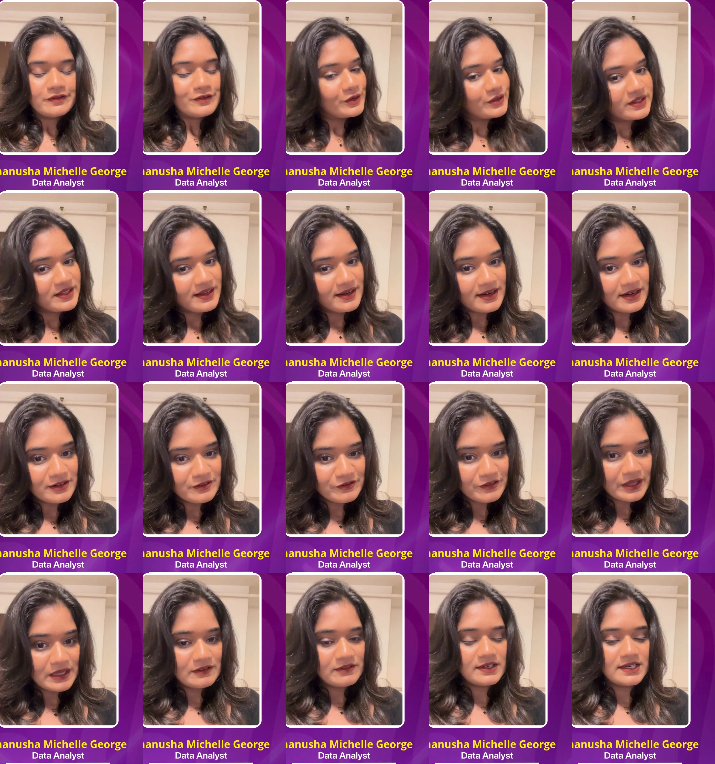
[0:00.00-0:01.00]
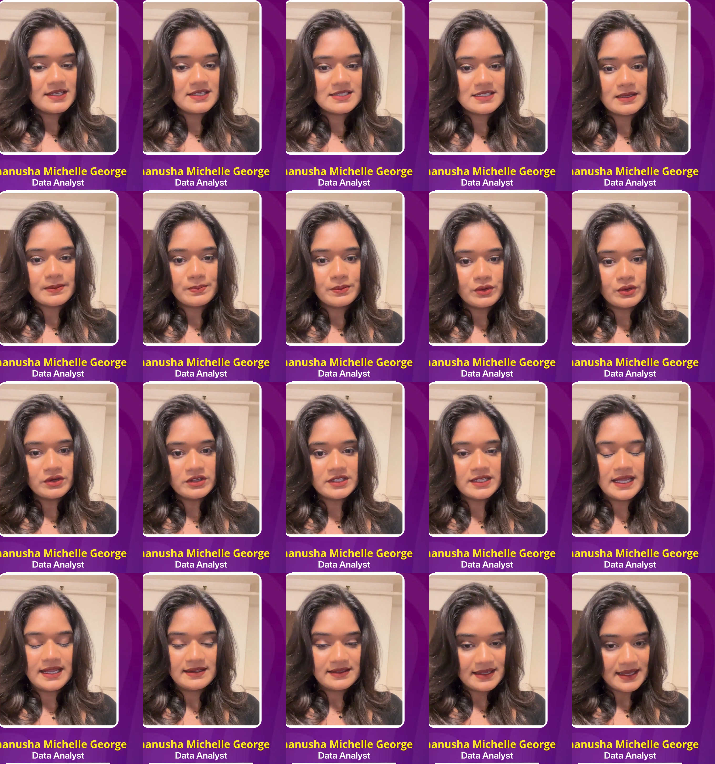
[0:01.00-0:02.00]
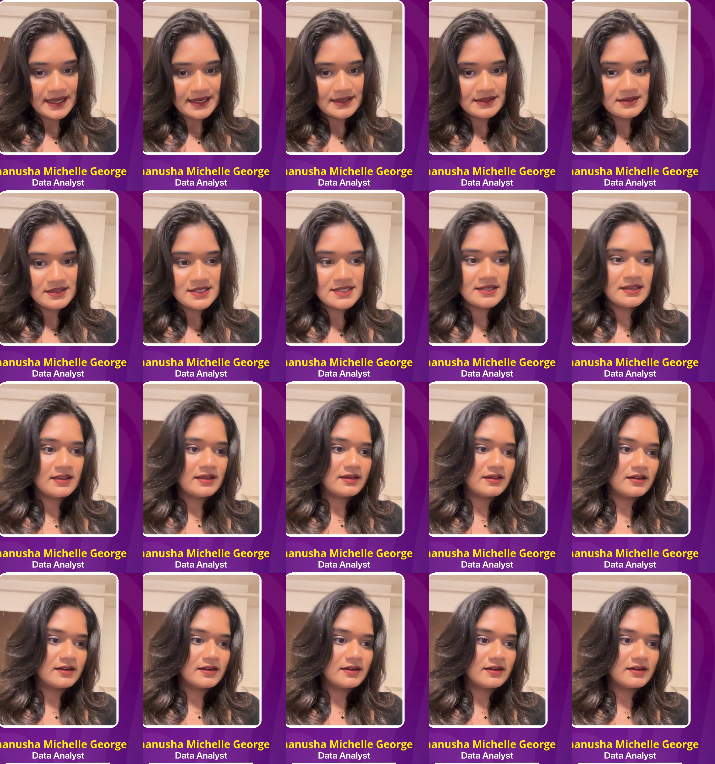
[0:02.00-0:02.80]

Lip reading: for their unwavering support and guidance.